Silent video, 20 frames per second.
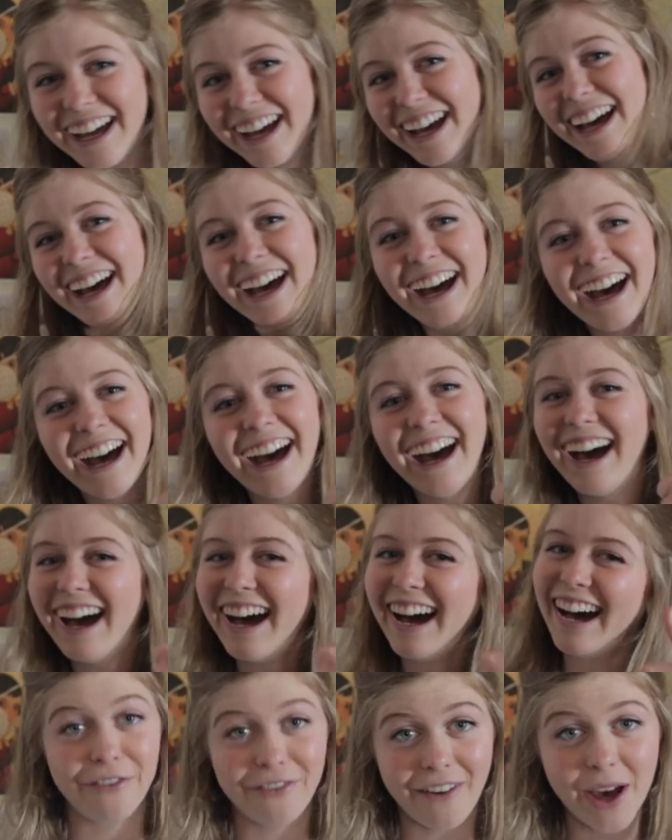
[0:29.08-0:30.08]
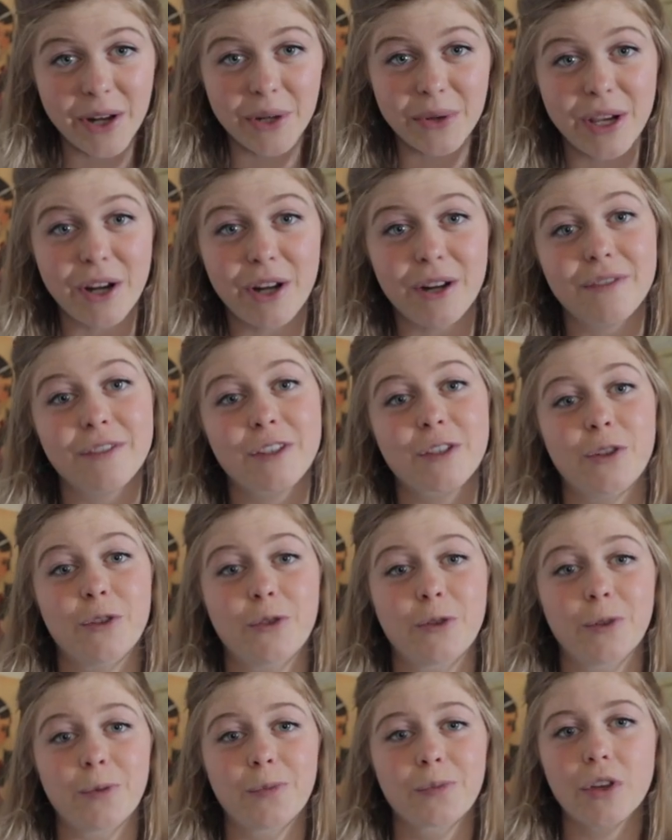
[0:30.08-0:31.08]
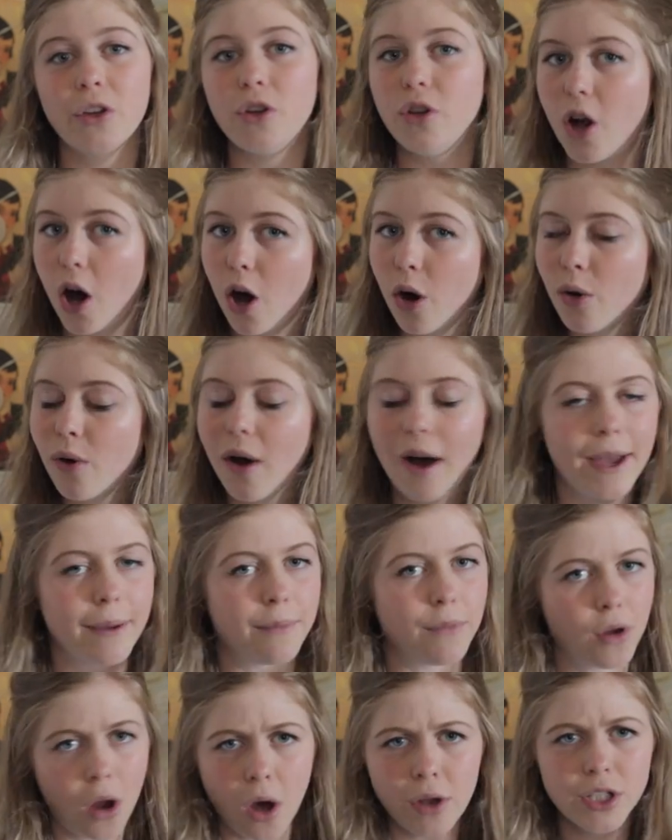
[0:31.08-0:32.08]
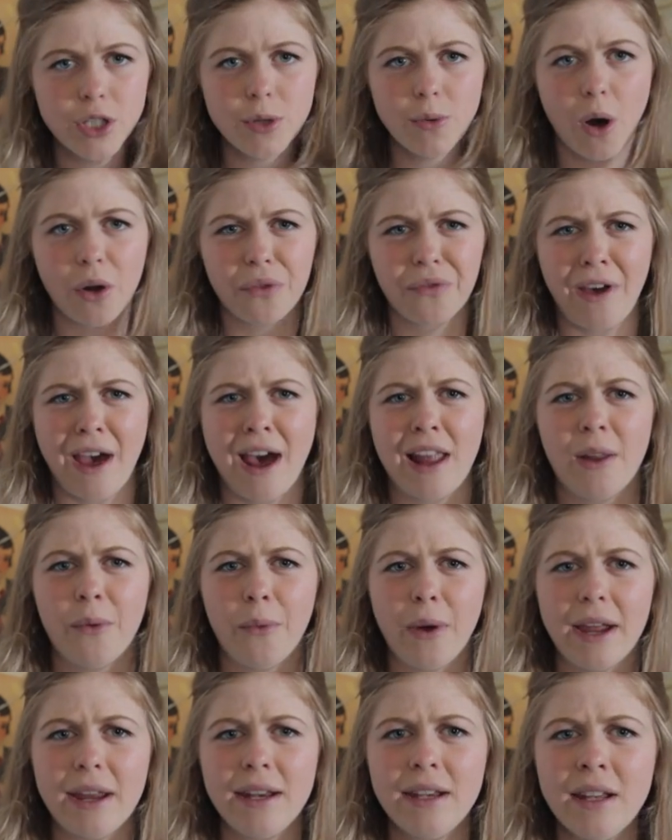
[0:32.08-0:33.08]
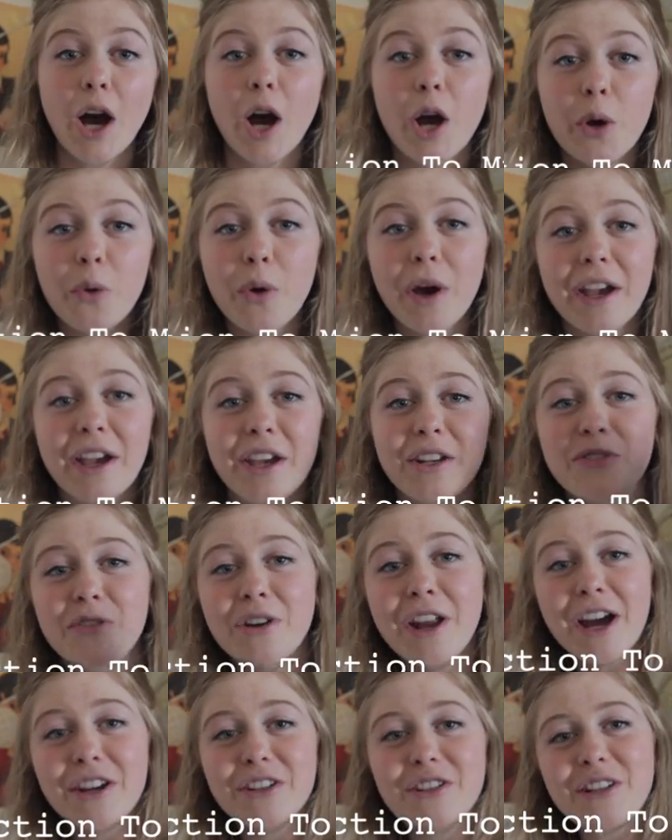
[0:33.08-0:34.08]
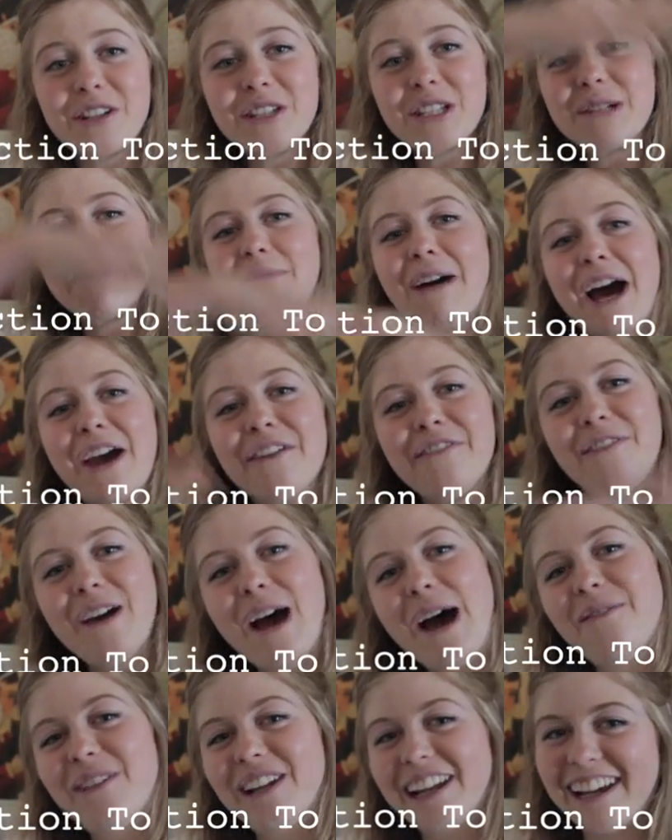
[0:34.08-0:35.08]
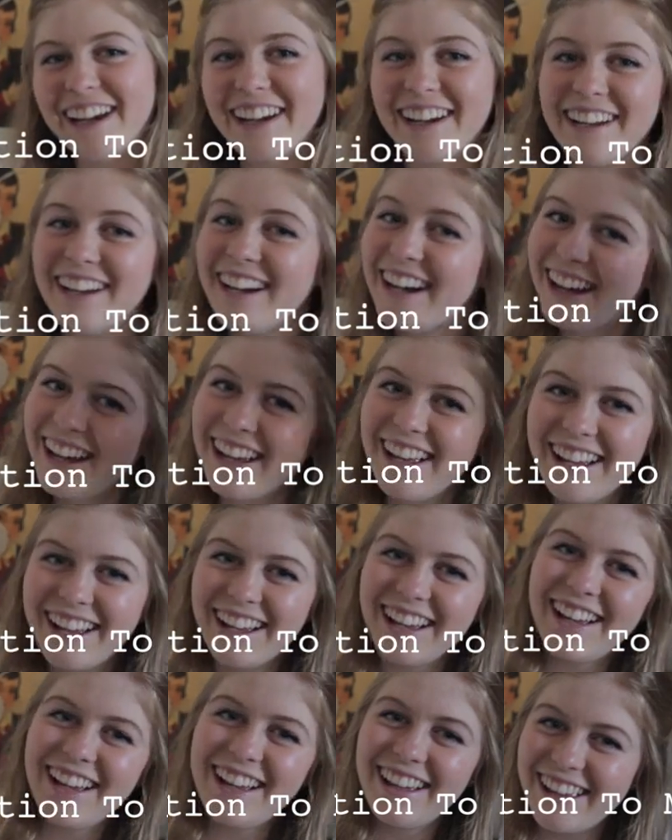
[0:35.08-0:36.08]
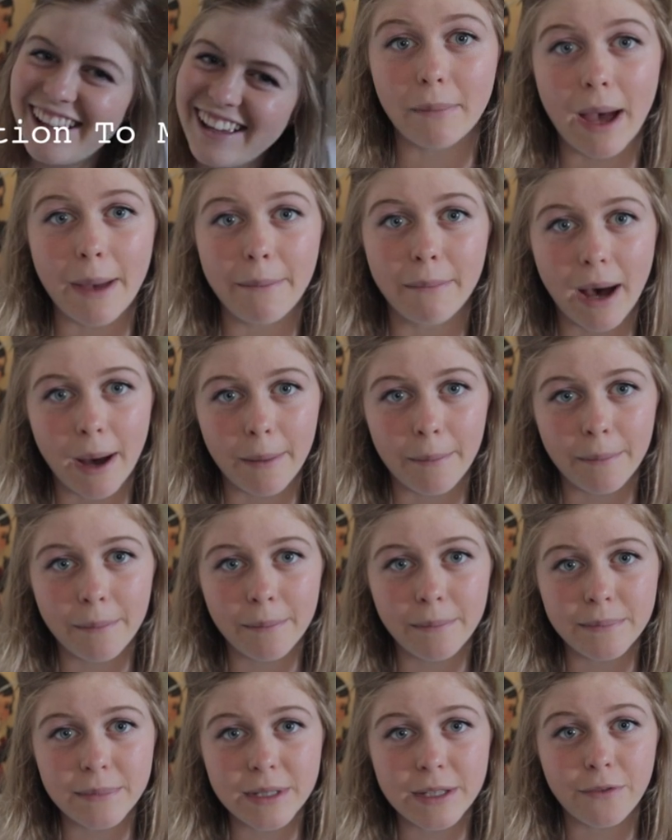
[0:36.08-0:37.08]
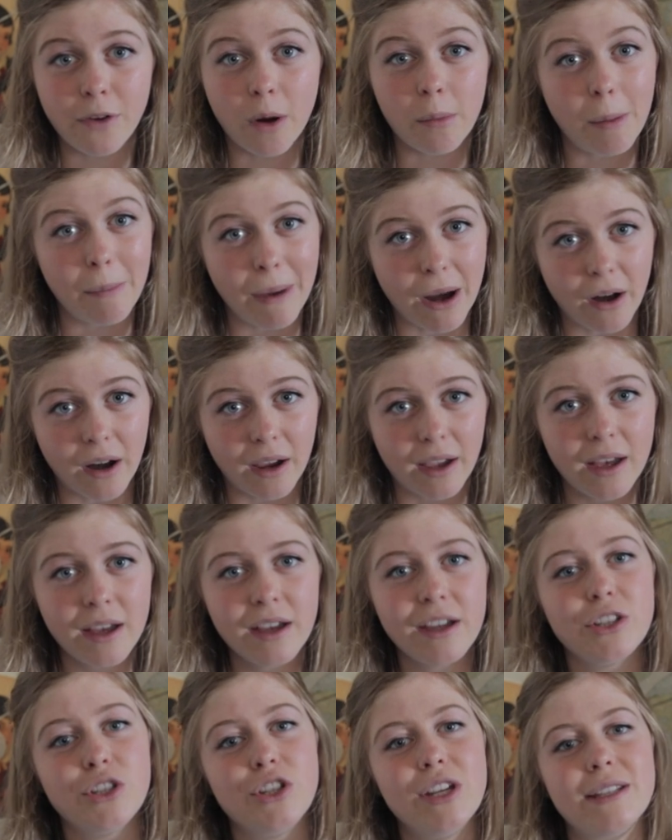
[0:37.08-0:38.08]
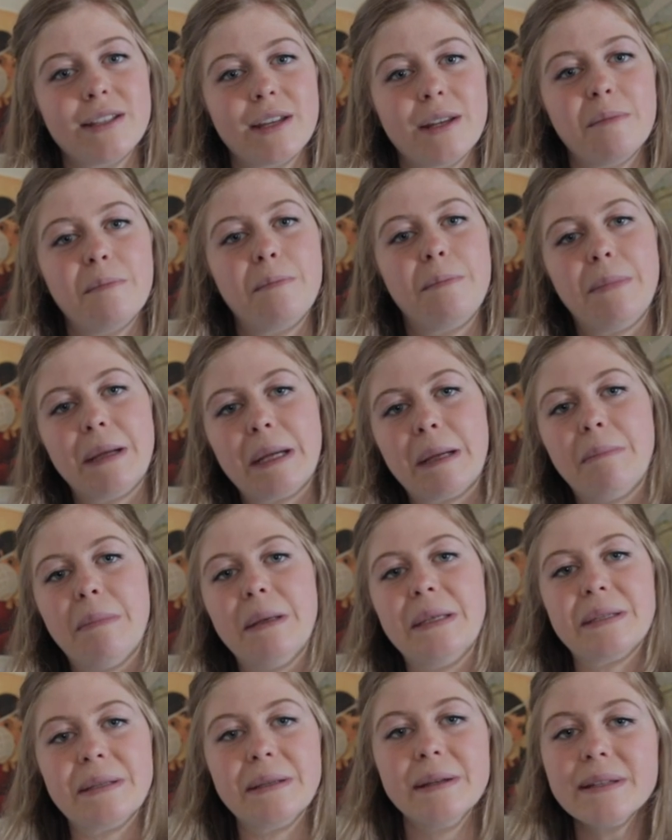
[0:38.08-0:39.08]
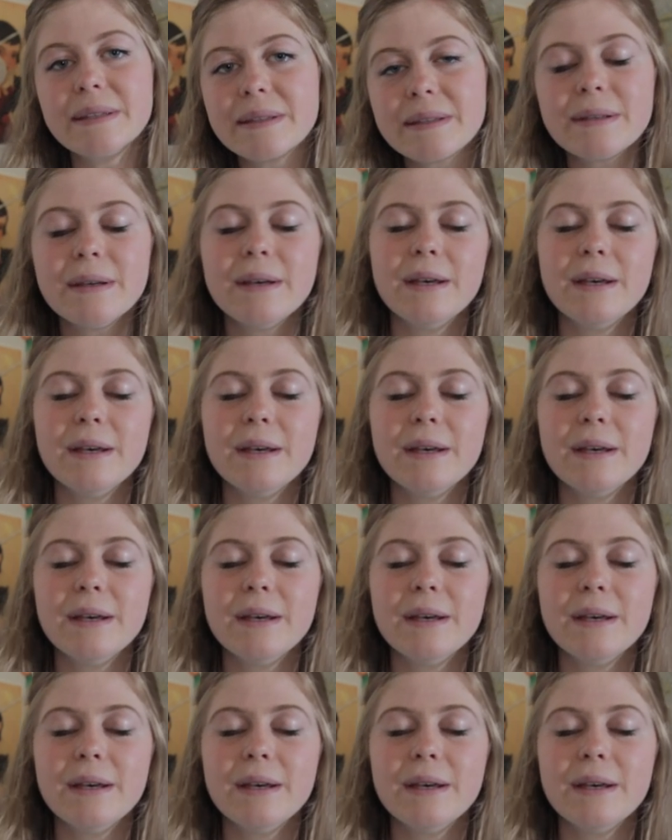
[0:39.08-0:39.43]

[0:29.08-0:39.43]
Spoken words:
Yes, I am in my final year of school. No, I am not too old for Halloween. A quick introduction to my family. My mum's from America and she's in big business.